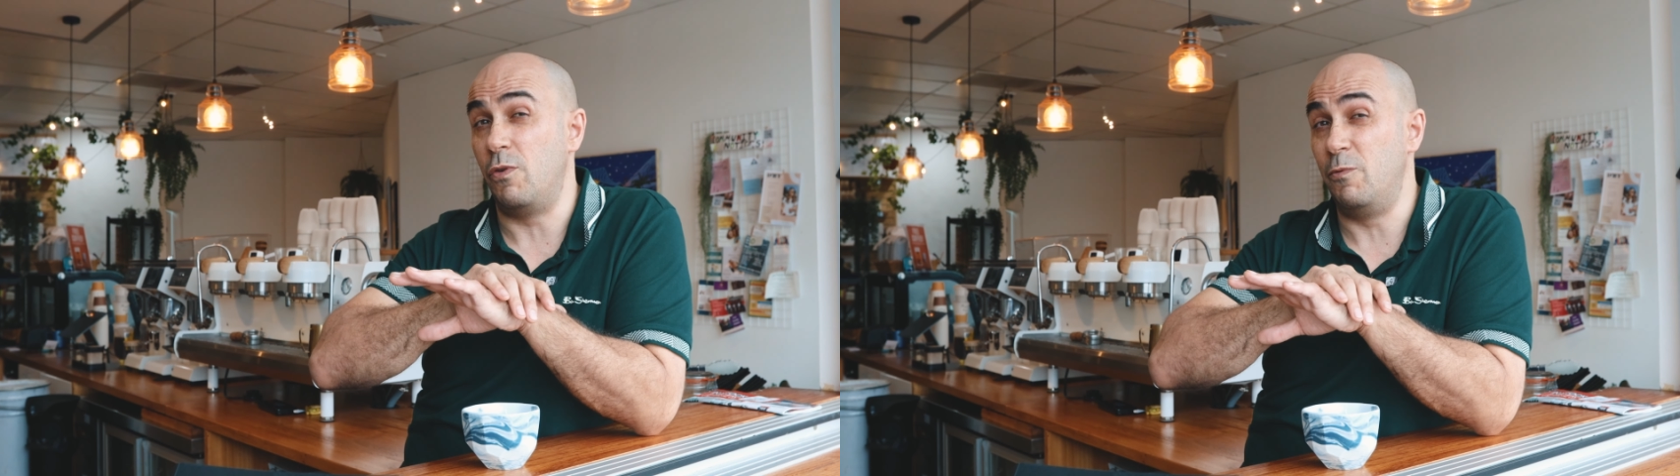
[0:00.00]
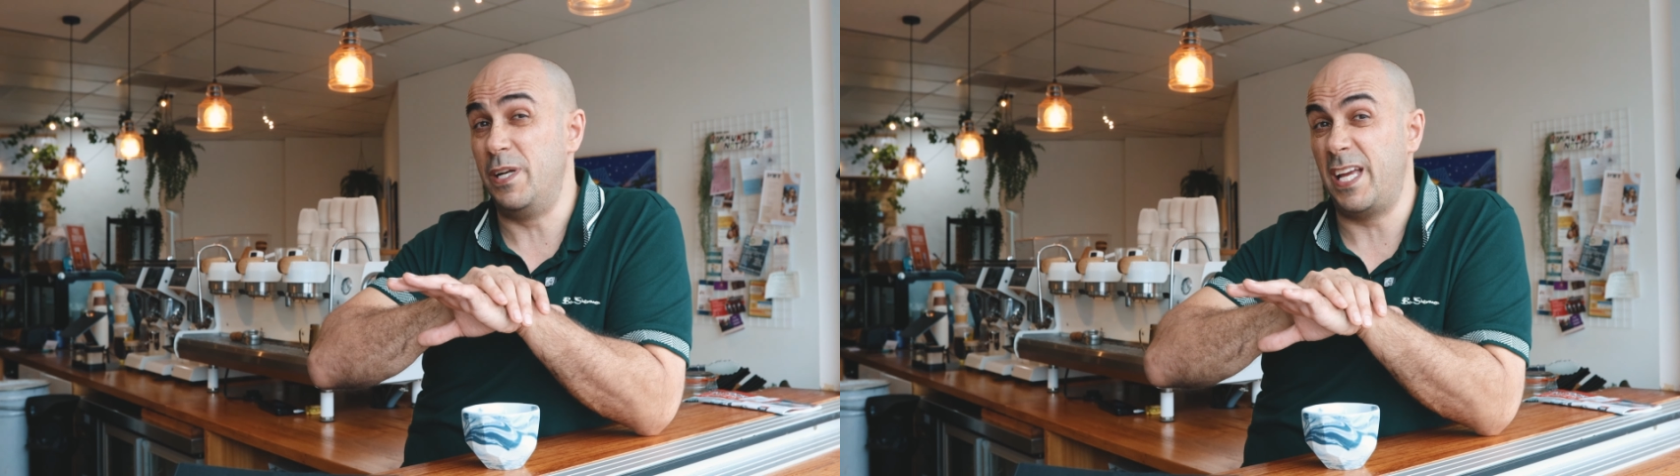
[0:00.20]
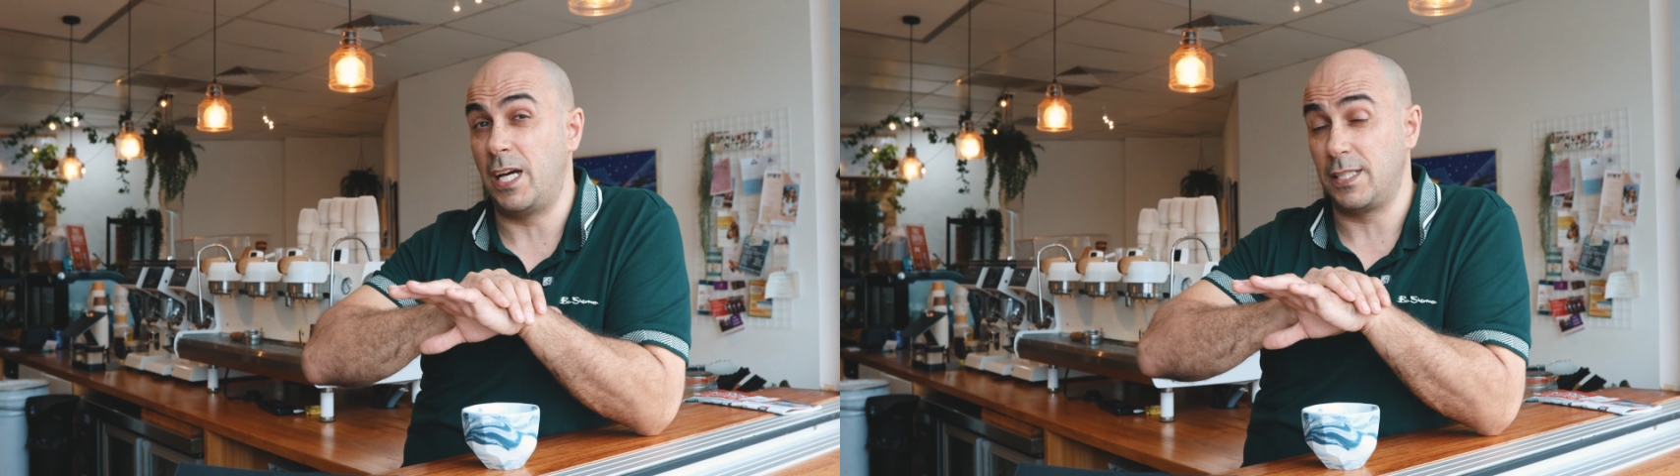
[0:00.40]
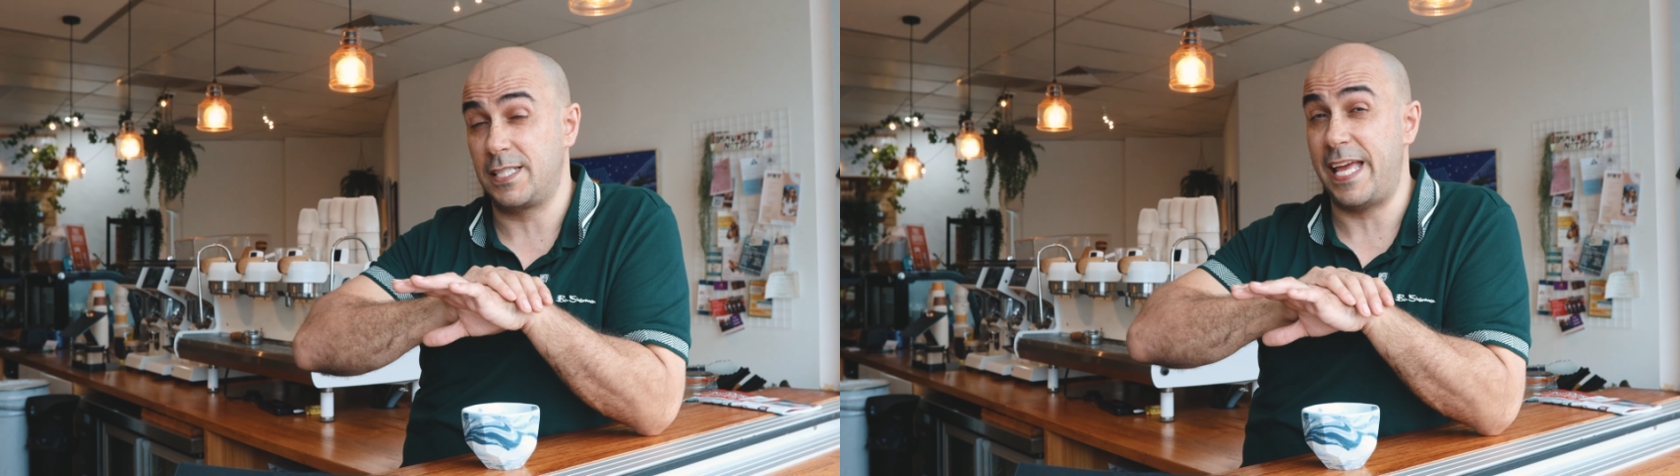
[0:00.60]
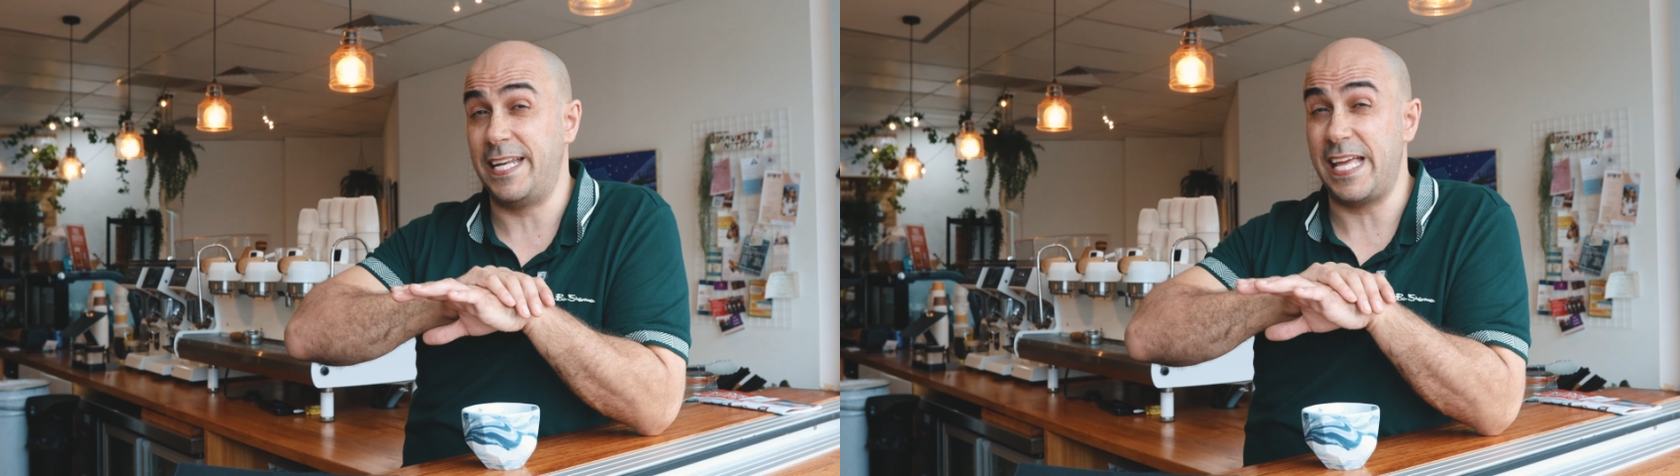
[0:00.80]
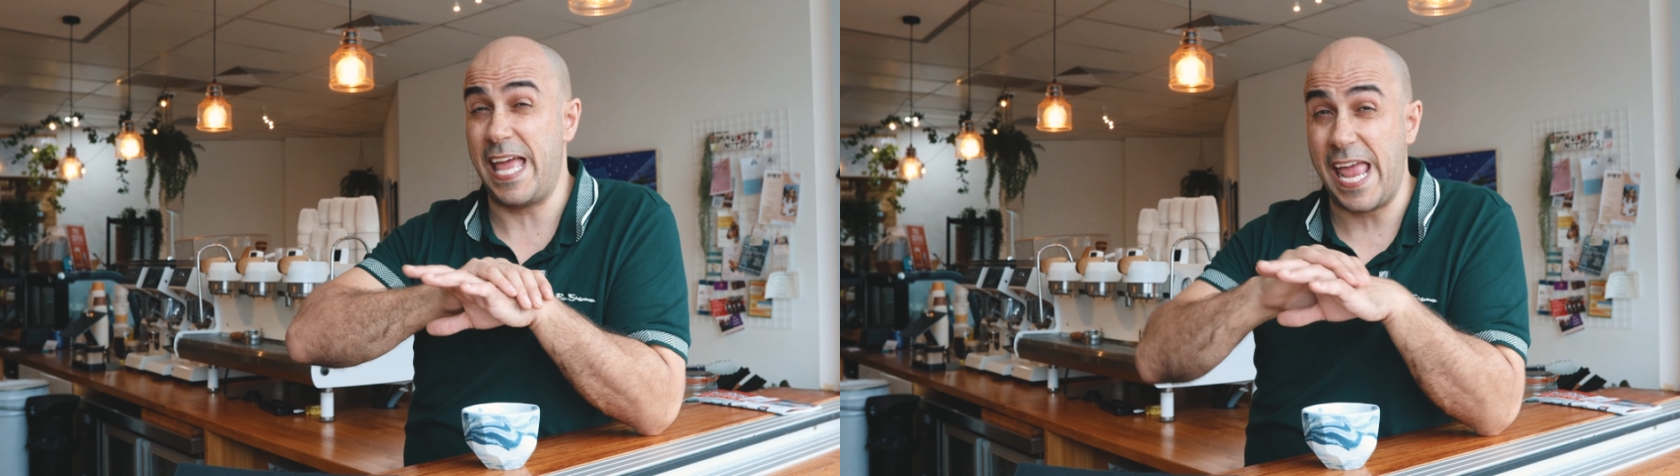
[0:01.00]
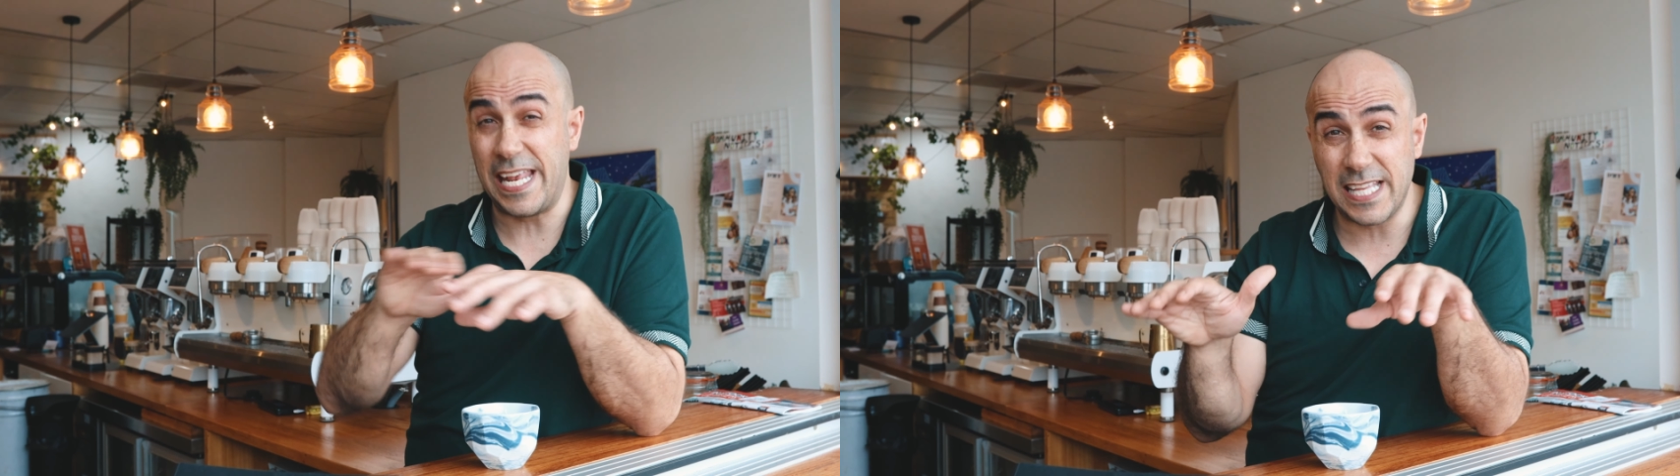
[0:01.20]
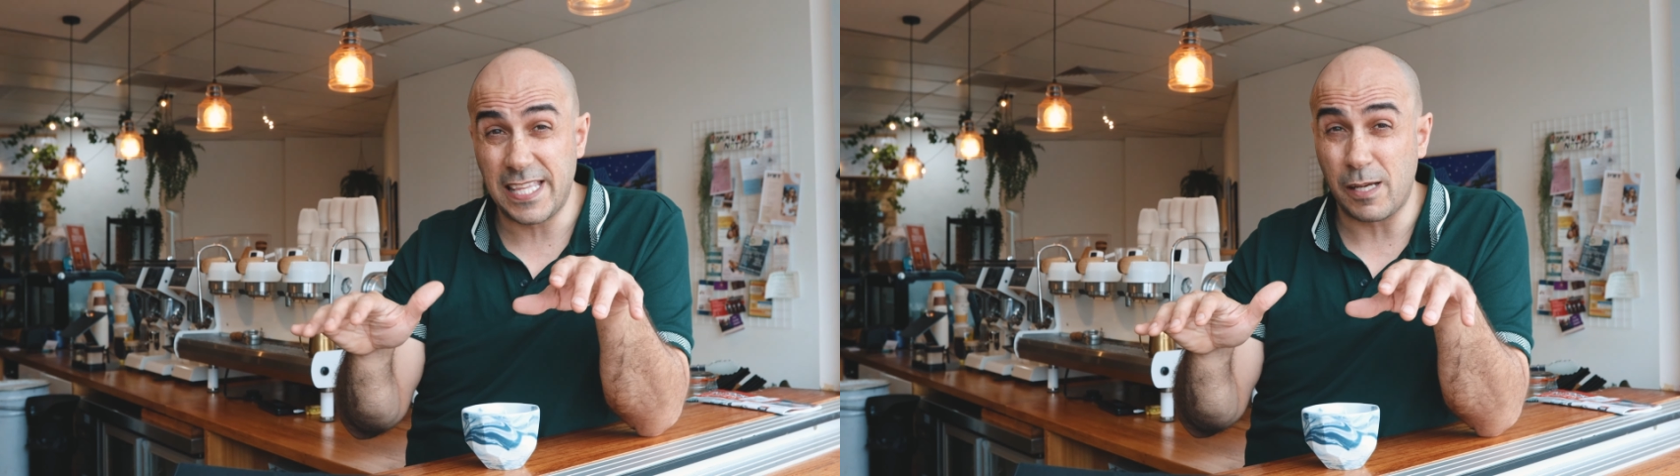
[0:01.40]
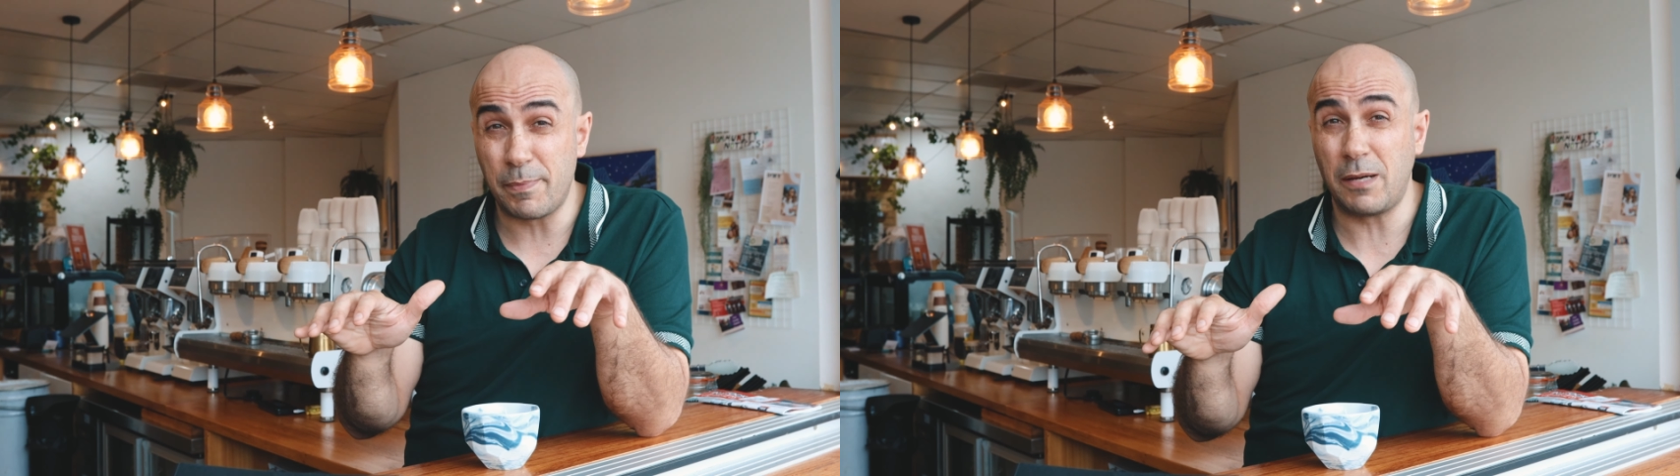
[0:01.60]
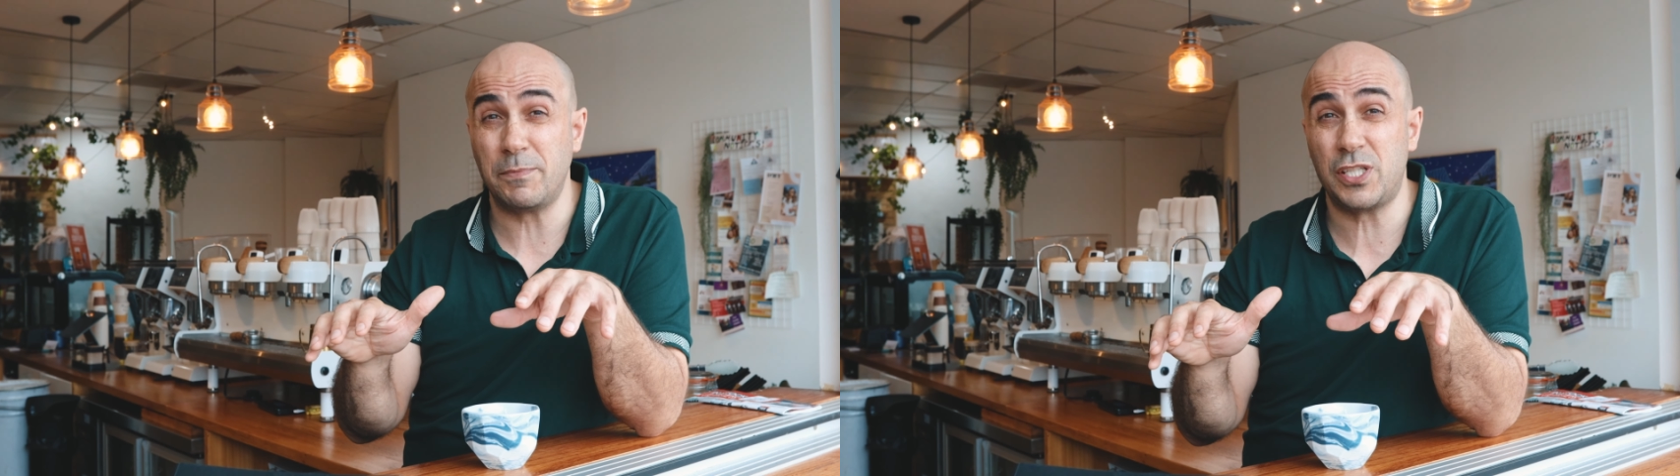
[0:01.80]
really understand anything
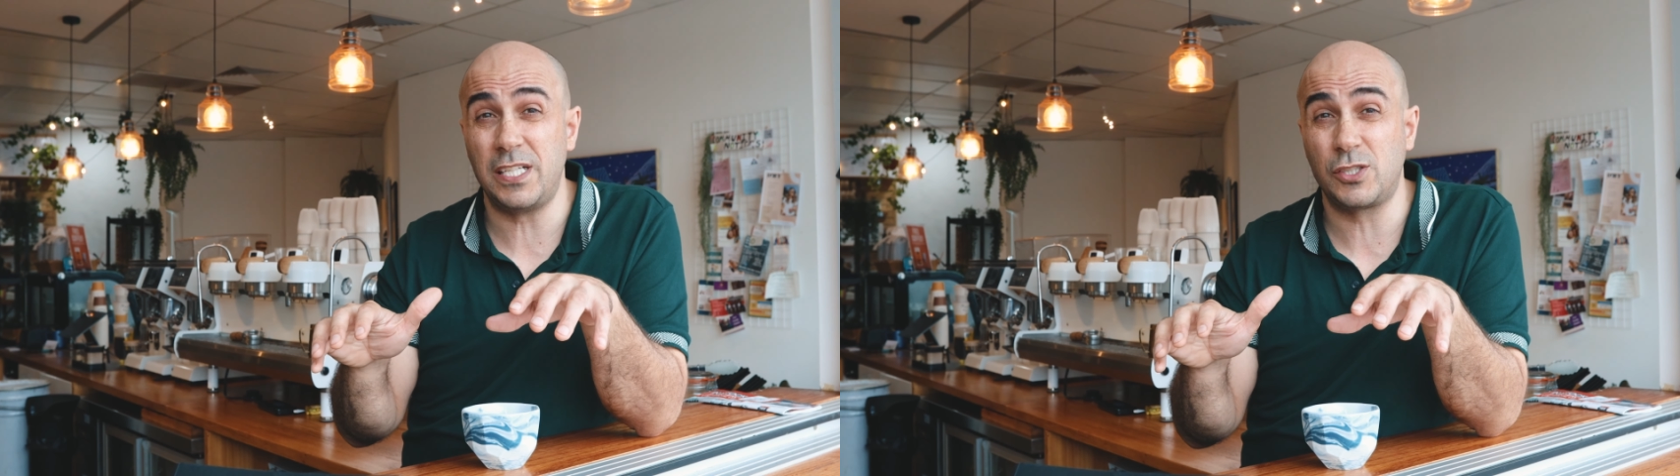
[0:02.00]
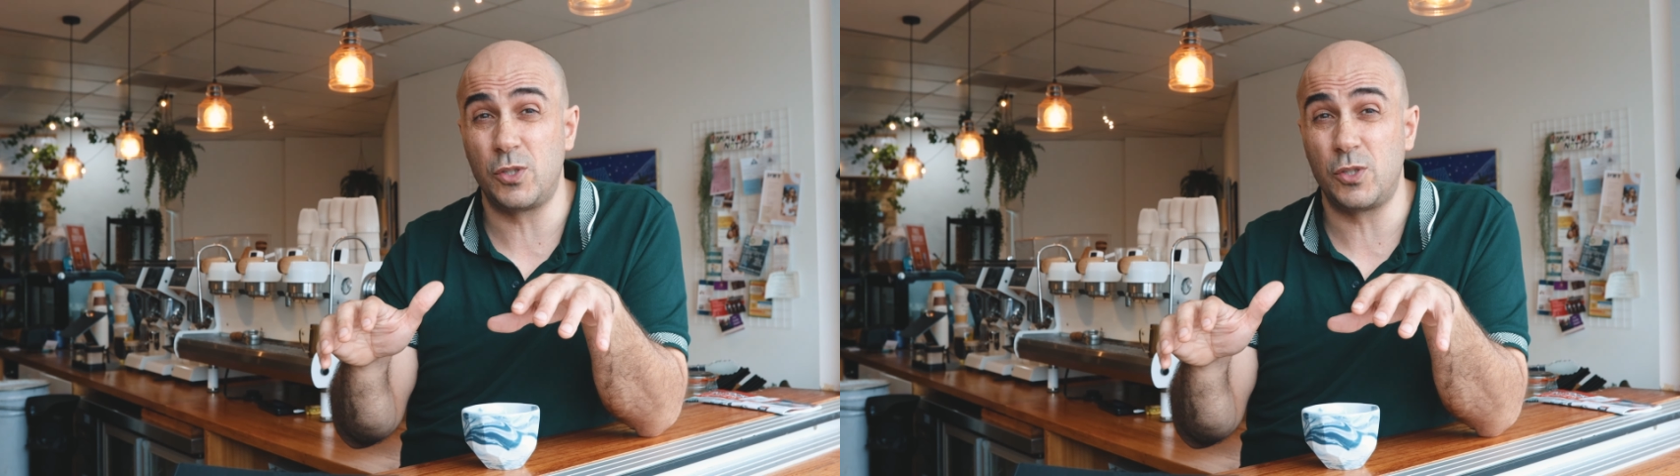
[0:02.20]
about machines